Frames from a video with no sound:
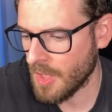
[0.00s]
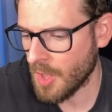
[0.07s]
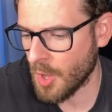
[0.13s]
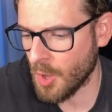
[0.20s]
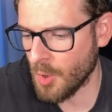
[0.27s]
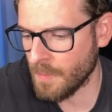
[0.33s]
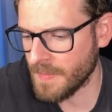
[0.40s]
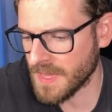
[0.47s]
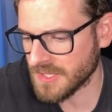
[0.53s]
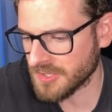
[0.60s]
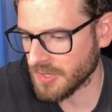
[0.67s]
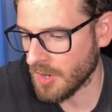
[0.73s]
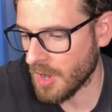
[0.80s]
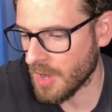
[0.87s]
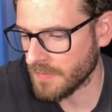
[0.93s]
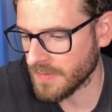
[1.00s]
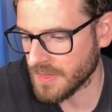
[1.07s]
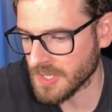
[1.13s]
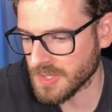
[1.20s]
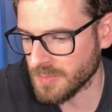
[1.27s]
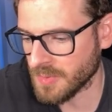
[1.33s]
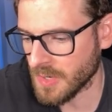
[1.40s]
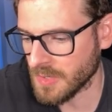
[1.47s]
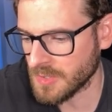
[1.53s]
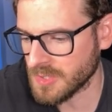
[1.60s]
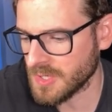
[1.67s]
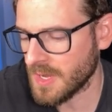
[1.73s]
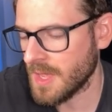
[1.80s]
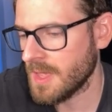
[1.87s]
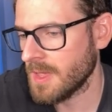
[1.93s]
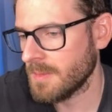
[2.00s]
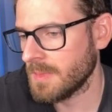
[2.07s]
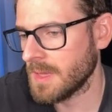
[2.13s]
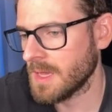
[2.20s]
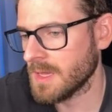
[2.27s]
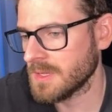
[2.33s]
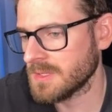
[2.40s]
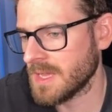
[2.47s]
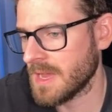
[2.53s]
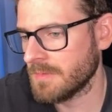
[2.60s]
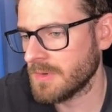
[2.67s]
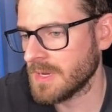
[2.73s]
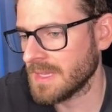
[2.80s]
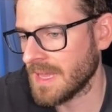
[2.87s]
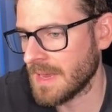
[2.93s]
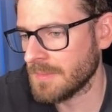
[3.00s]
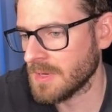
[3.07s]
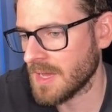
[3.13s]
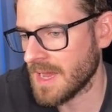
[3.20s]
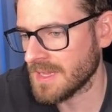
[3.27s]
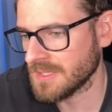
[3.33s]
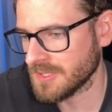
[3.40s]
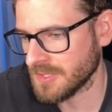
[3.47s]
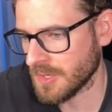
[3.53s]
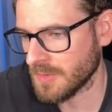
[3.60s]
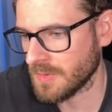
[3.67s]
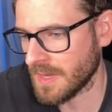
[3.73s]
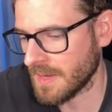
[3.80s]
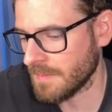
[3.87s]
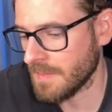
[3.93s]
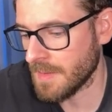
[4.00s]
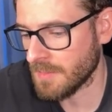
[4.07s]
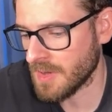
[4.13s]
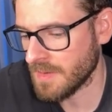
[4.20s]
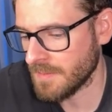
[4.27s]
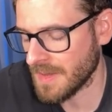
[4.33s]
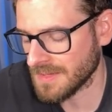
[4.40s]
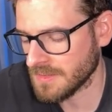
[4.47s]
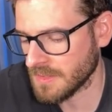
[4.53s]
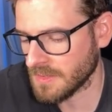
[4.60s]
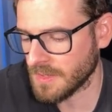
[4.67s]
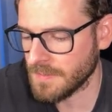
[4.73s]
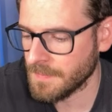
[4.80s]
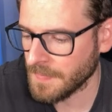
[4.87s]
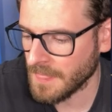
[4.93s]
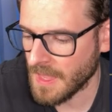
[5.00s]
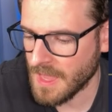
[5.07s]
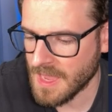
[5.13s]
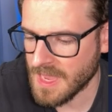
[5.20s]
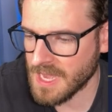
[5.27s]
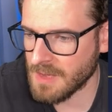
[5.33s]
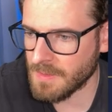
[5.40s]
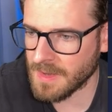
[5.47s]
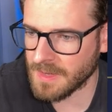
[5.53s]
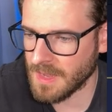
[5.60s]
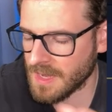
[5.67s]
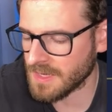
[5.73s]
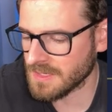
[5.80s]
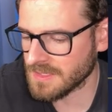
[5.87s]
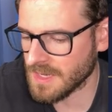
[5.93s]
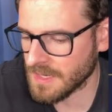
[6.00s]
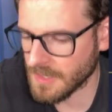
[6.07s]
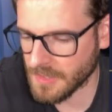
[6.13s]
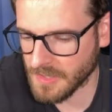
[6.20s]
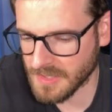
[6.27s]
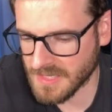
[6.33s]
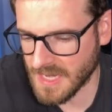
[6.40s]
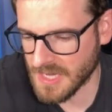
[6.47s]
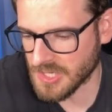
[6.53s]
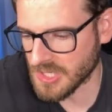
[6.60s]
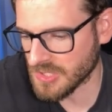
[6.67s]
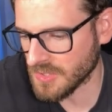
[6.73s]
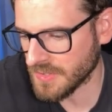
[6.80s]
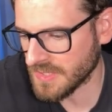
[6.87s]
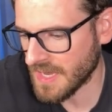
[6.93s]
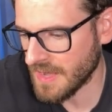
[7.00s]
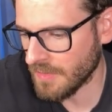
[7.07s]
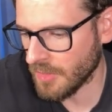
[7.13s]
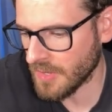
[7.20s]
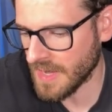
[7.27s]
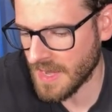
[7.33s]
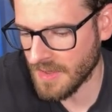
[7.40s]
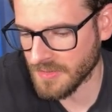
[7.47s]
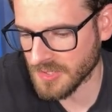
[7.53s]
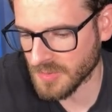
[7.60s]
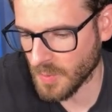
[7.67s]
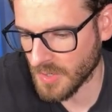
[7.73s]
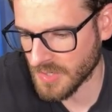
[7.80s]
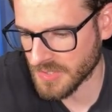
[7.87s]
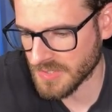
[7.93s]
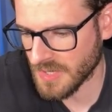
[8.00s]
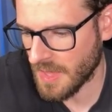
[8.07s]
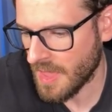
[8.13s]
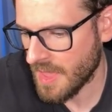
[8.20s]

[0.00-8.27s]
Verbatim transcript: all bets are off in this approach because every Lambda has its own like memory basically. Anyway, I just got on a tangent. So let's kind of look at how this works.